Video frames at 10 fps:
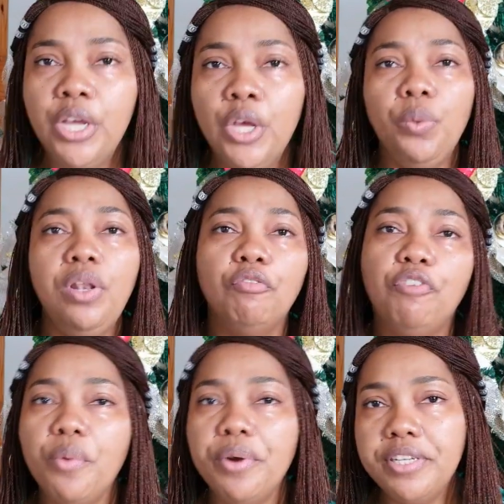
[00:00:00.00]
We look
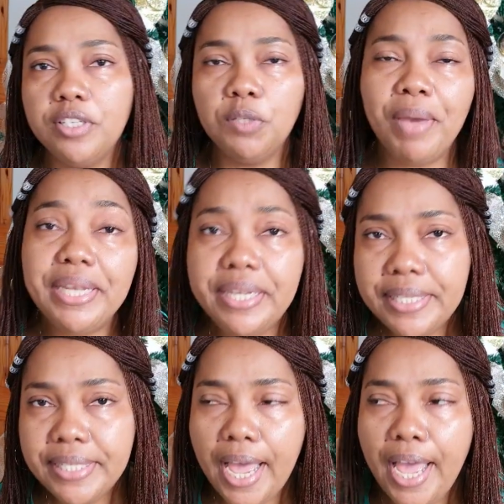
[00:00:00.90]
forward to spending
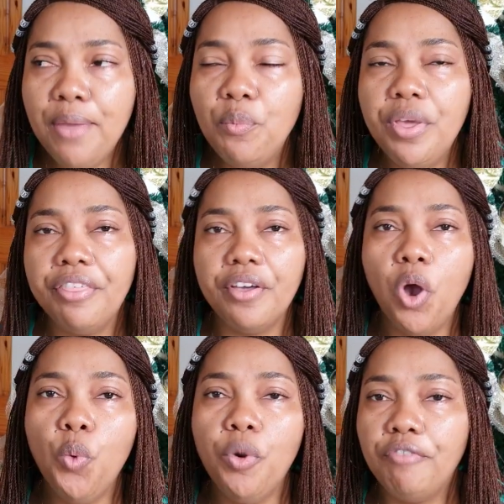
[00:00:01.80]
time with
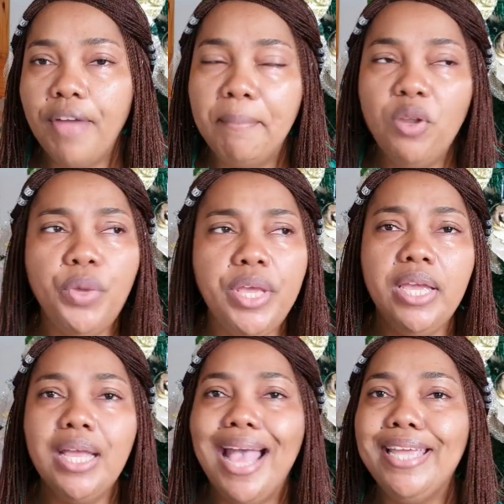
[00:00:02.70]
our family. We
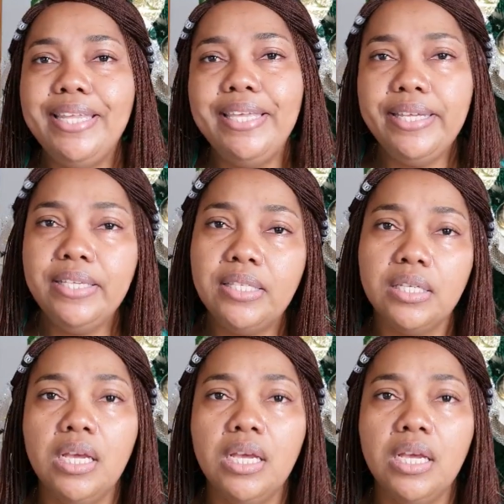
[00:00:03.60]
Guyanese,